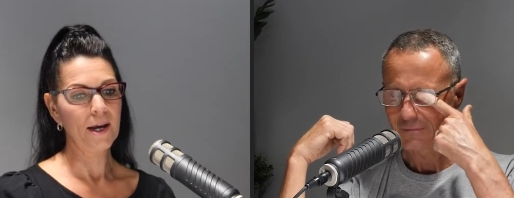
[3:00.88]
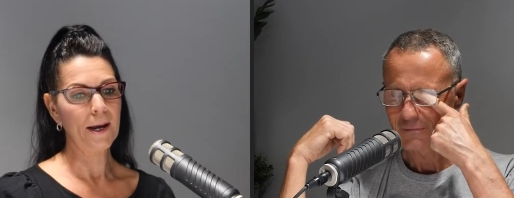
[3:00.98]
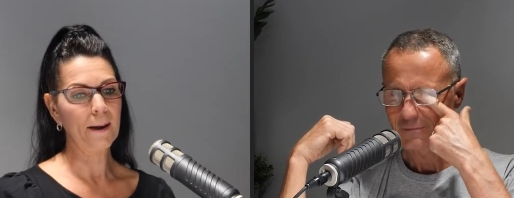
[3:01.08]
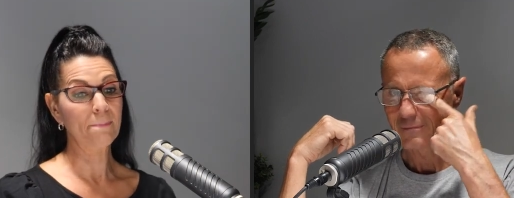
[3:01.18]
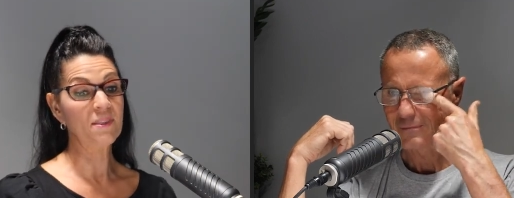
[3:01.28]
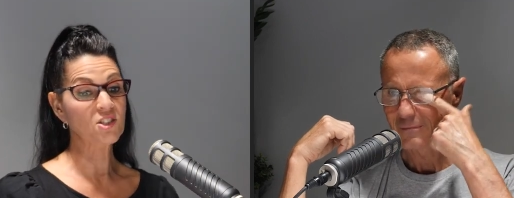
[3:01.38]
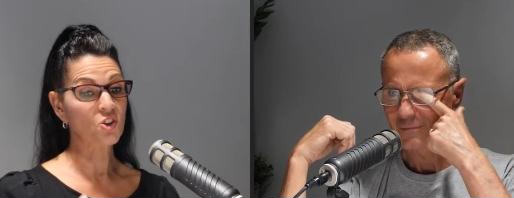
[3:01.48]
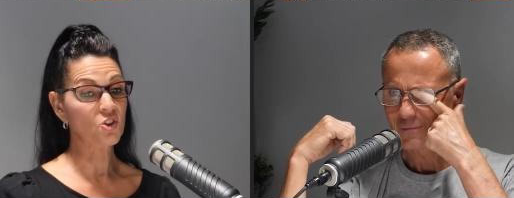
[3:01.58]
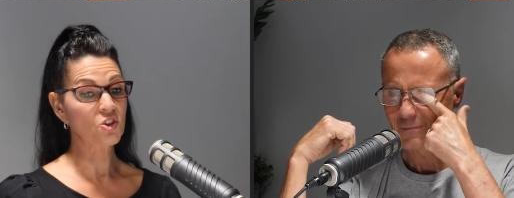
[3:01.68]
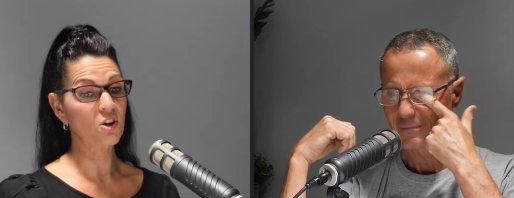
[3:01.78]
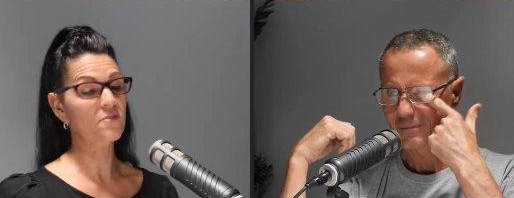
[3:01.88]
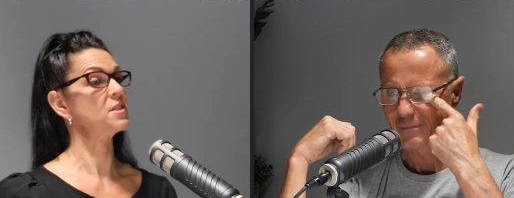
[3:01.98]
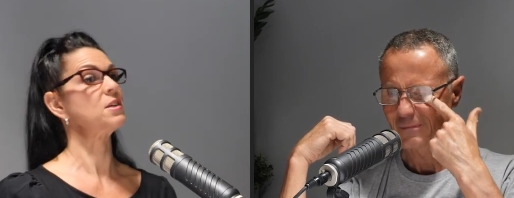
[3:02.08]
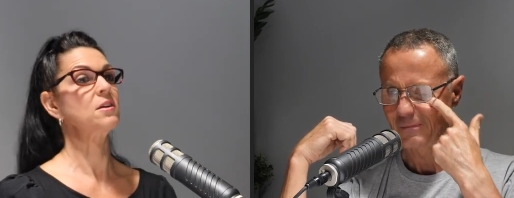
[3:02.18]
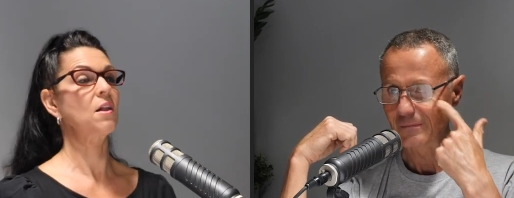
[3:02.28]
Speaker 1: Um, there's acute
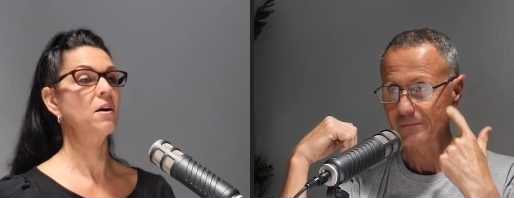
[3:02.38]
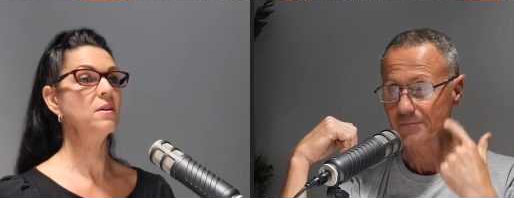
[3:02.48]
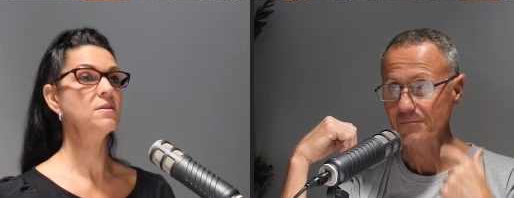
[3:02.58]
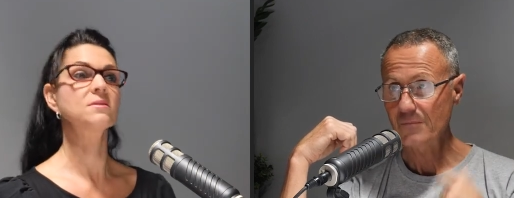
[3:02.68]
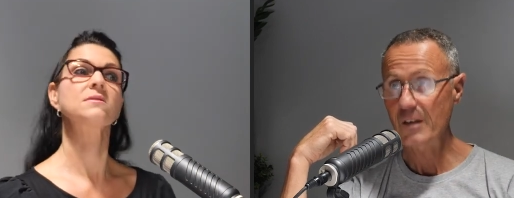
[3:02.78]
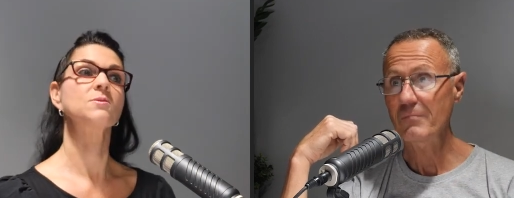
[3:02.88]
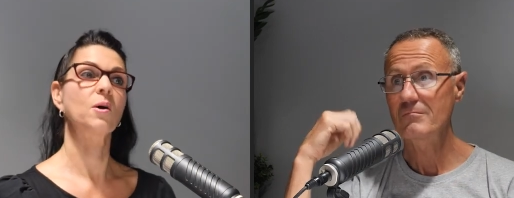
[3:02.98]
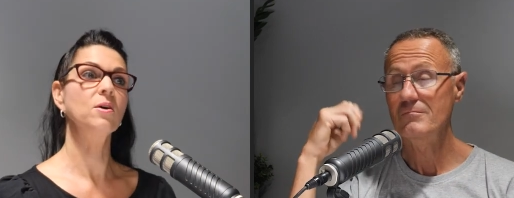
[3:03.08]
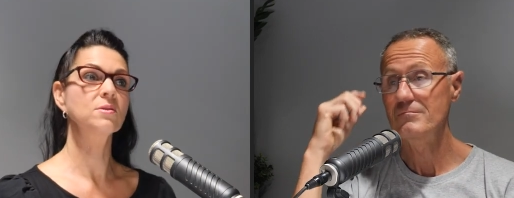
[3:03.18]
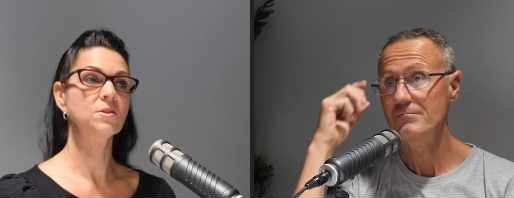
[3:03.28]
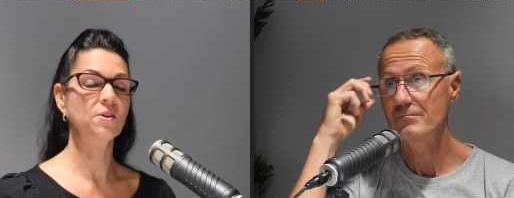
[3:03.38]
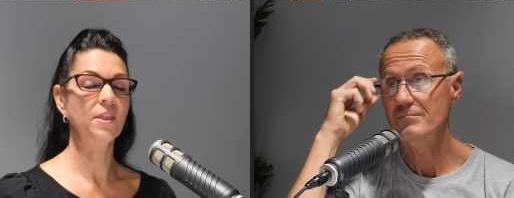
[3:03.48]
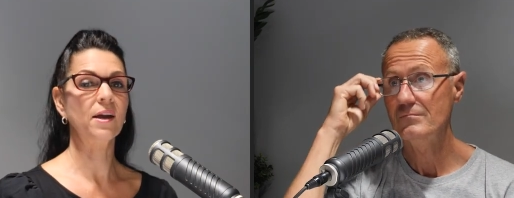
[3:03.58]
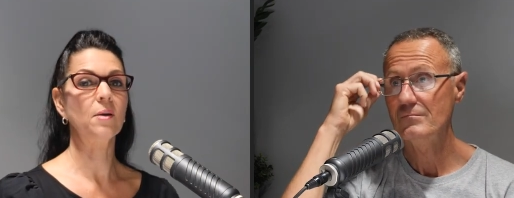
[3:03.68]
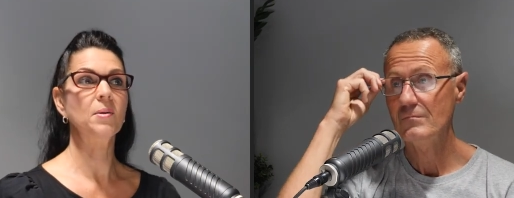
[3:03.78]
diverticulitis yep. as well,
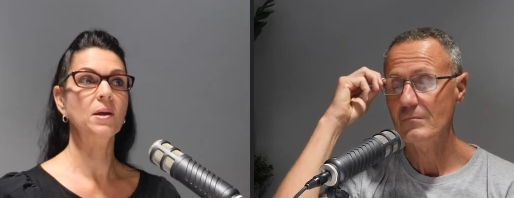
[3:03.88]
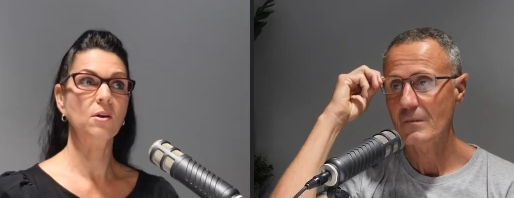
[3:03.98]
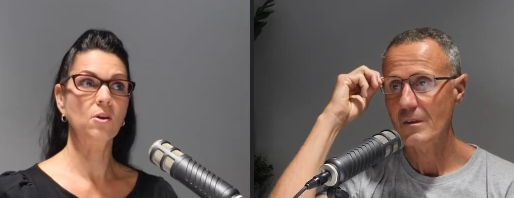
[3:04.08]
so that can be